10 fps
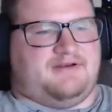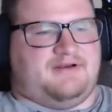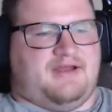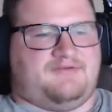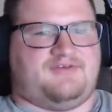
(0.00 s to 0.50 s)

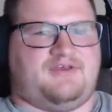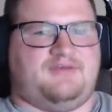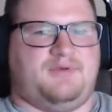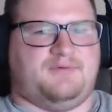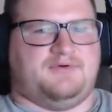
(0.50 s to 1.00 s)
I've seen
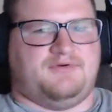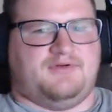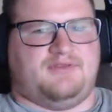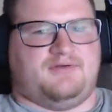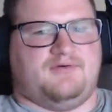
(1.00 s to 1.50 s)
people do it
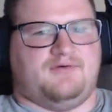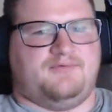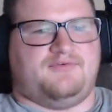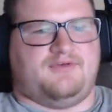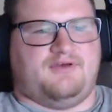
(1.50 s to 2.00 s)
in the
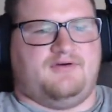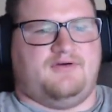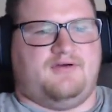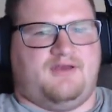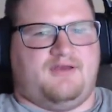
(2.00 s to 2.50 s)
groups though,
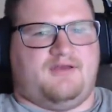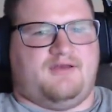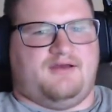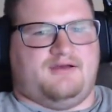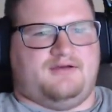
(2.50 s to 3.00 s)

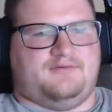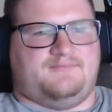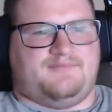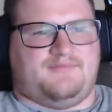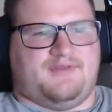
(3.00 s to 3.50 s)

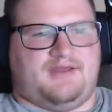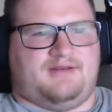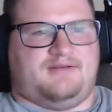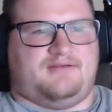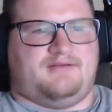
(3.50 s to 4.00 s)

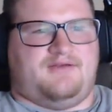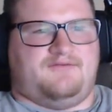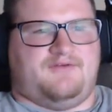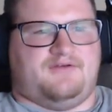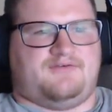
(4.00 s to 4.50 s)
and they've
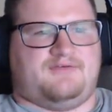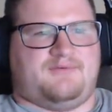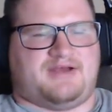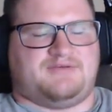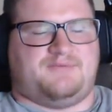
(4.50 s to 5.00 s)
done some
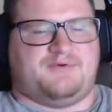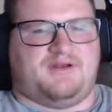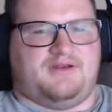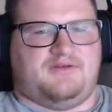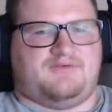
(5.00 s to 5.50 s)
actually pretty
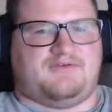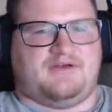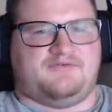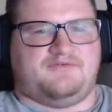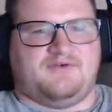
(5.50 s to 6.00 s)
neat
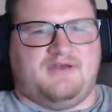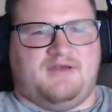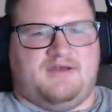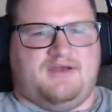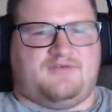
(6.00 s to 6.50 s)
stuff.
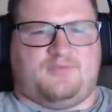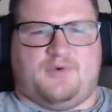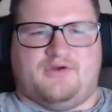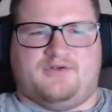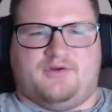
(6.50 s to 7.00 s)
It's
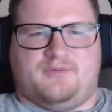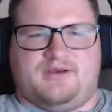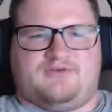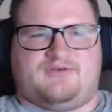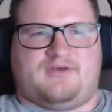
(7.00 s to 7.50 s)
weird though
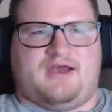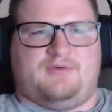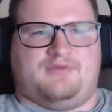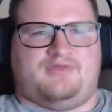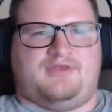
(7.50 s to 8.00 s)
because I
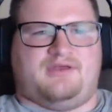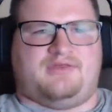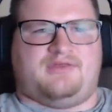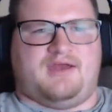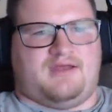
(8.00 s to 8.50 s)
would think
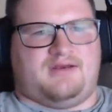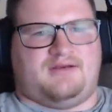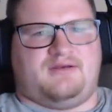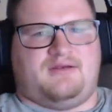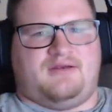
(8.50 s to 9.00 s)
that
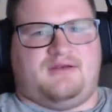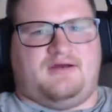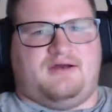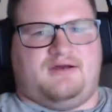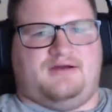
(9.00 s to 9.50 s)

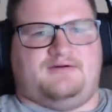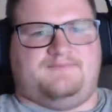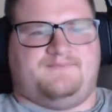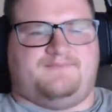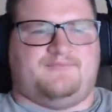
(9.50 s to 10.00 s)

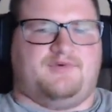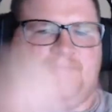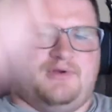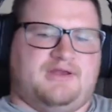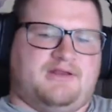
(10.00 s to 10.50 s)

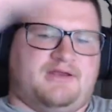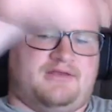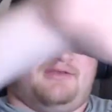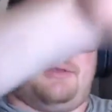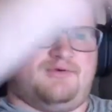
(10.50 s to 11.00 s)
doing it in like
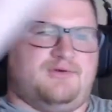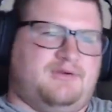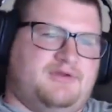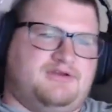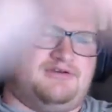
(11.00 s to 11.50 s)
the
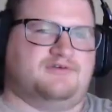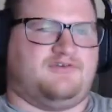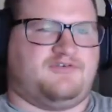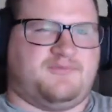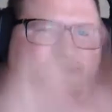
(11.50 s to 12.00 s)
3-dimensional
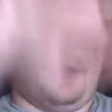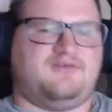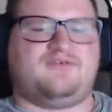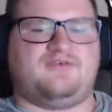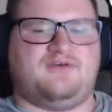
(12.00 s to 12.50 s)
space,